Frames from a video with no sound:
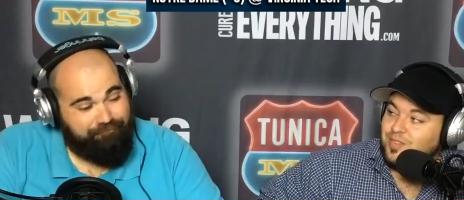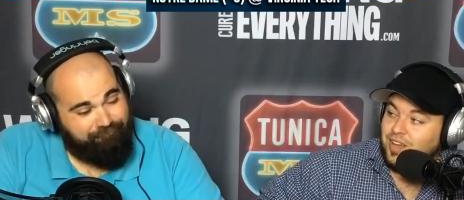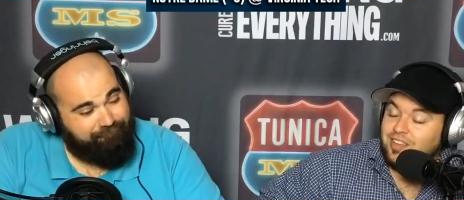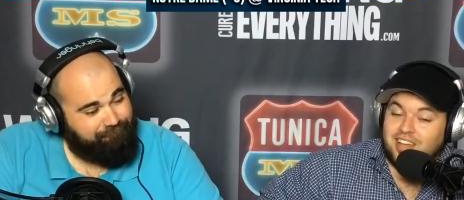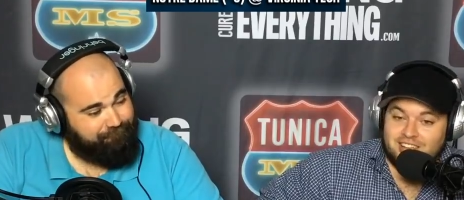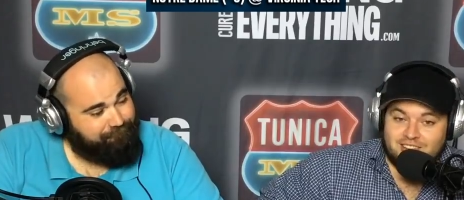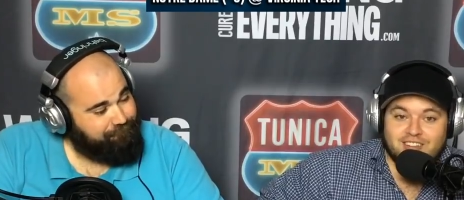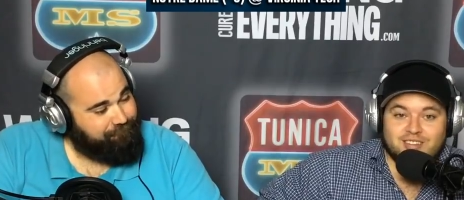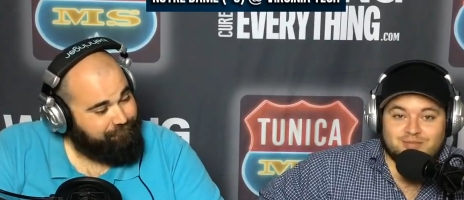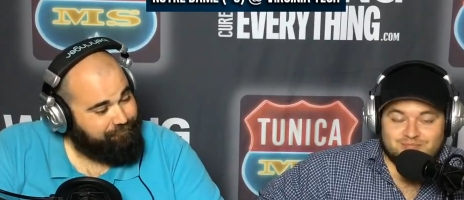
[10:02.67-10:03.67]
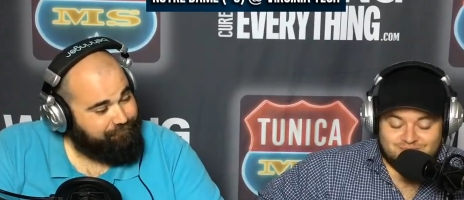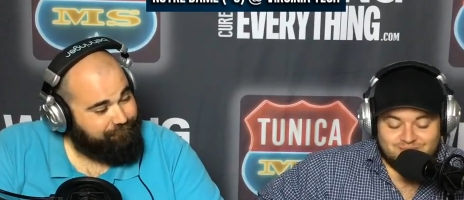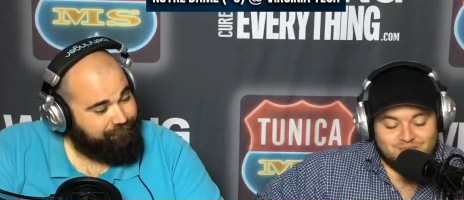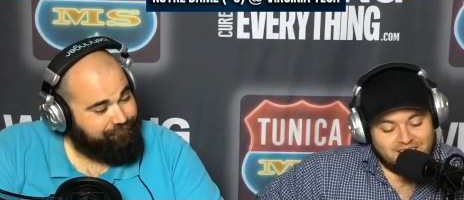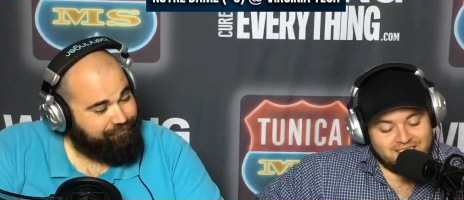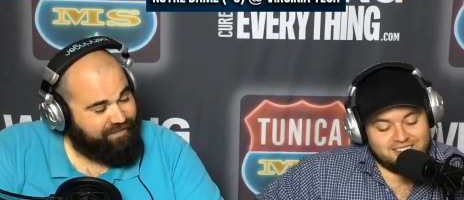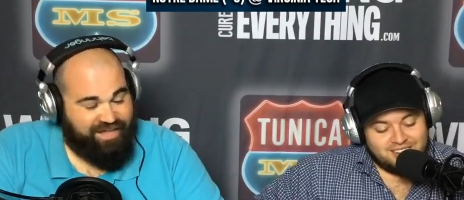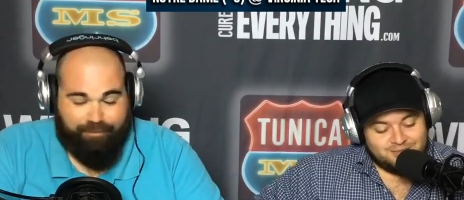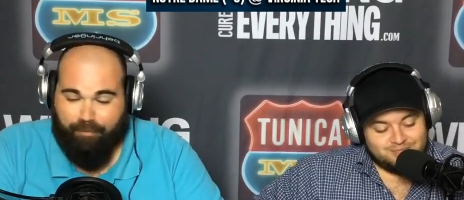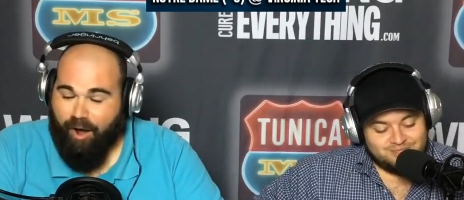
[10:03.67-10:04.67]
Speaker 1: Hey, uh, yeah, you did. Yeah, you
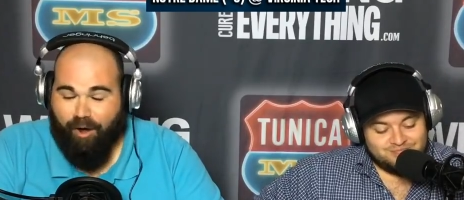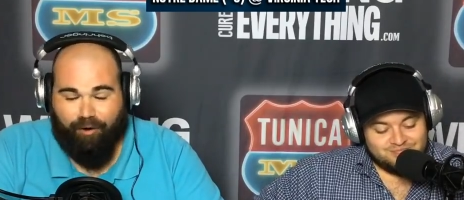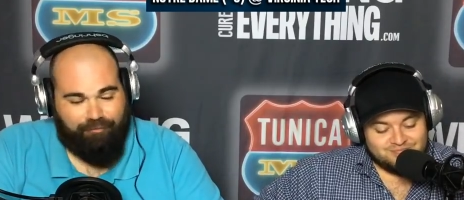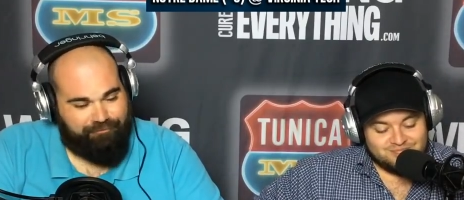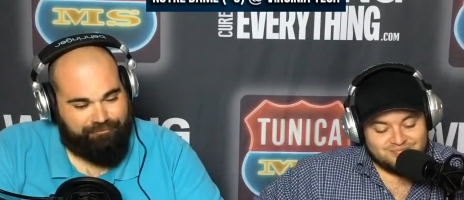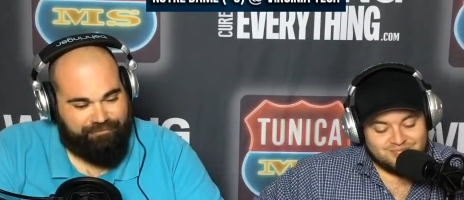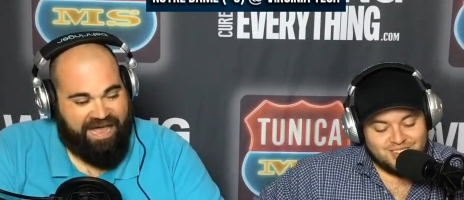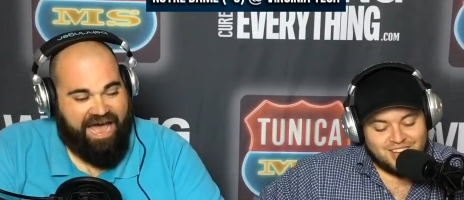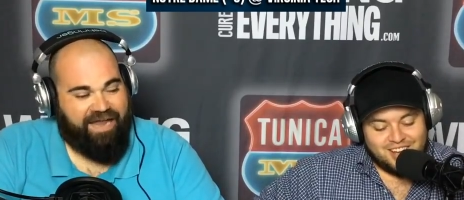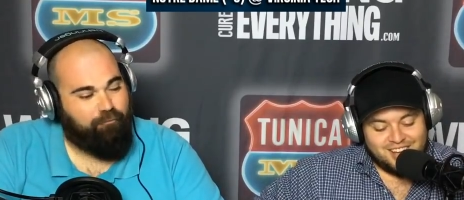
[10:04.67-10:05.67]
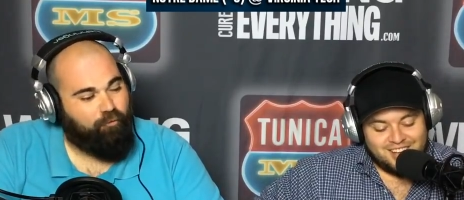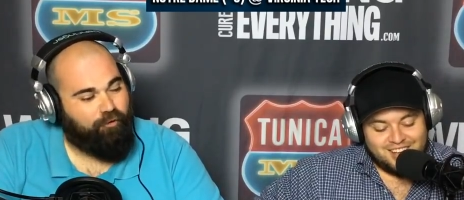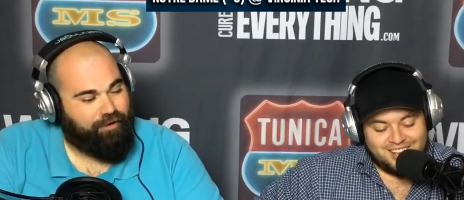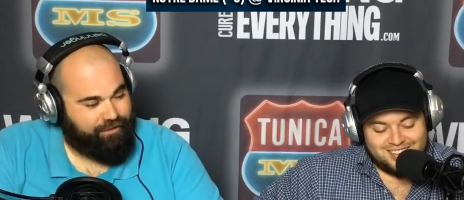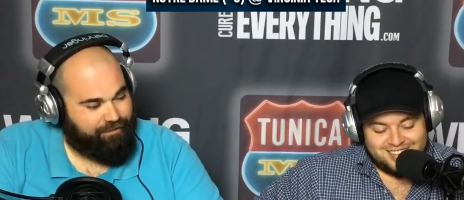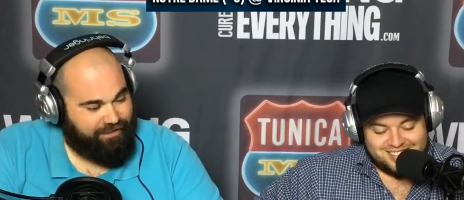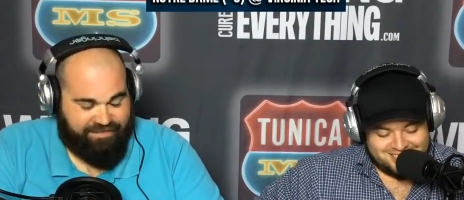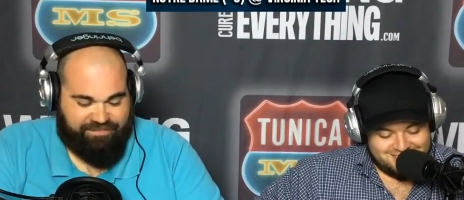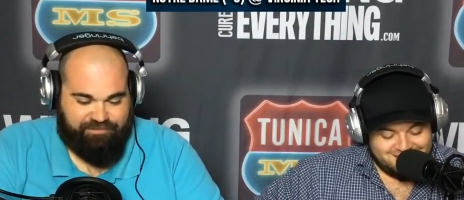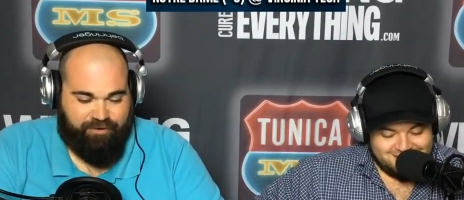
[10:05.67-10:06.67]
did. Hit them all. Nine and one
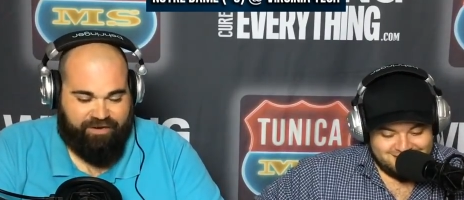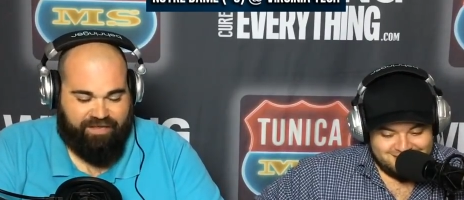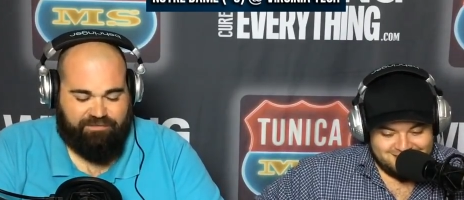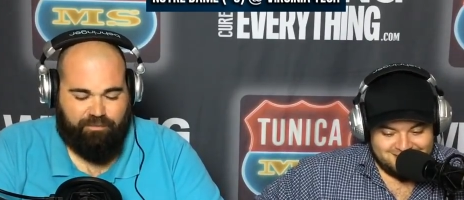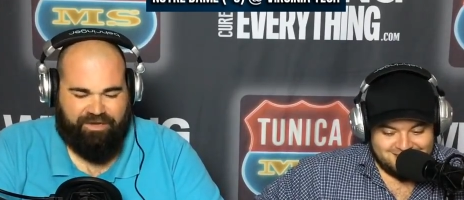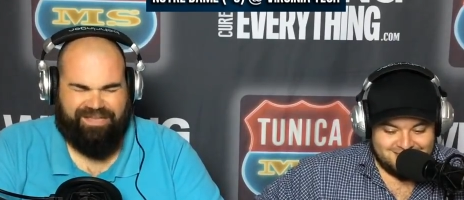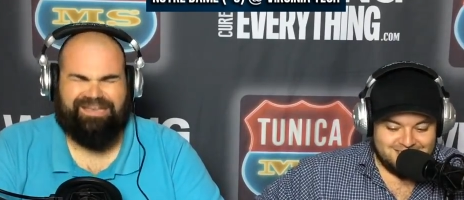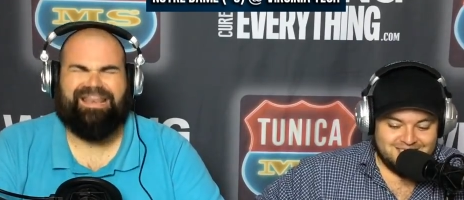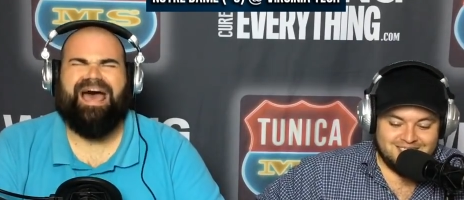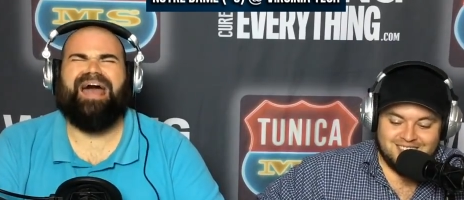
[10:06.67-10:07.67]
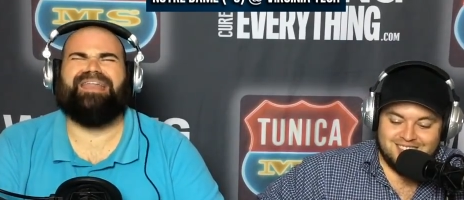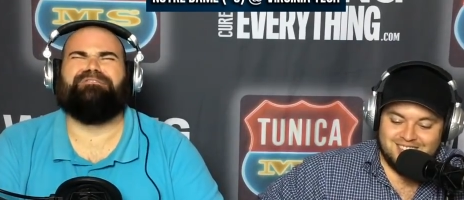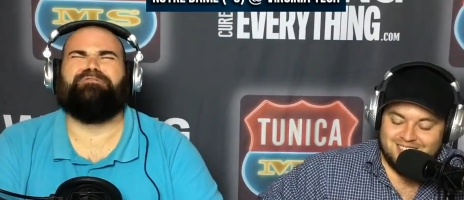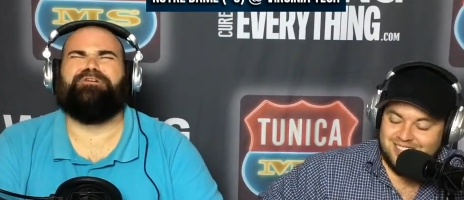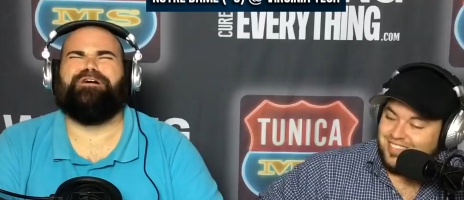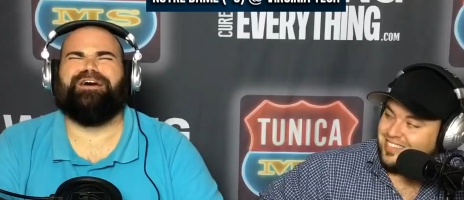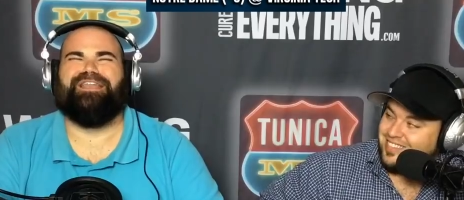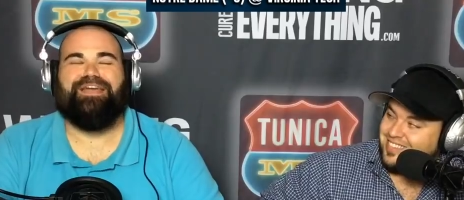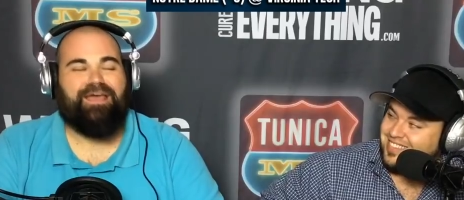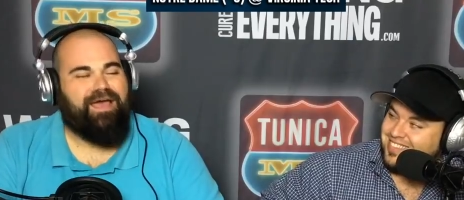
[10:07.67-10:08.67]
against the spread last week. nine and one.